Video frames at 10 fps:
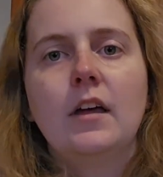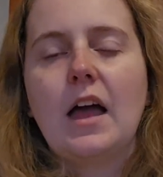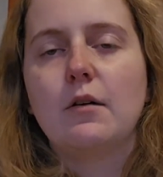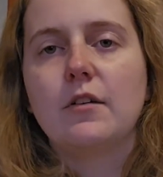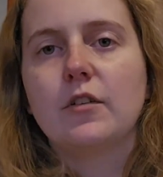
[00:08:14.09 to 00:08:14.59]

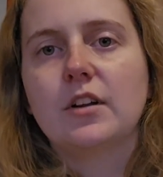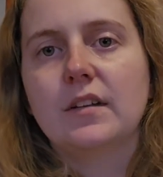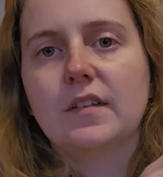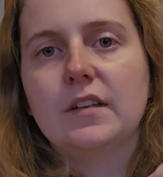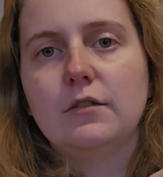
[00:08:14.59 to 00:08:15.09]
however it
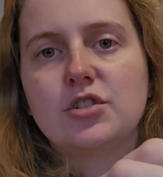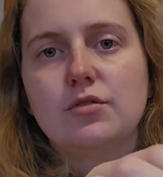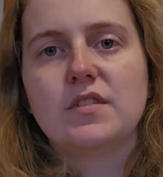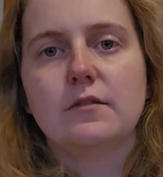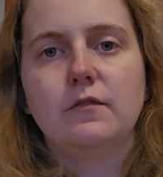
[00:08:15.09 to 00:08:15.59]
is that you
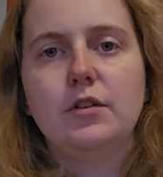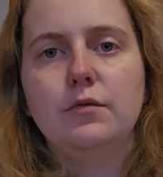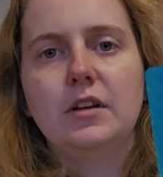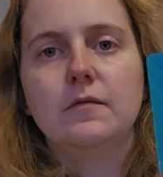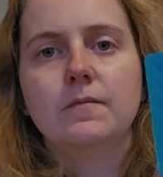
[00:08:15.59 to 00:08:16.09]
choose to
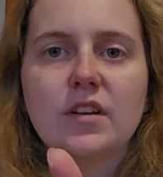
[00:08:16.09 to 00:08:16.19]
view it,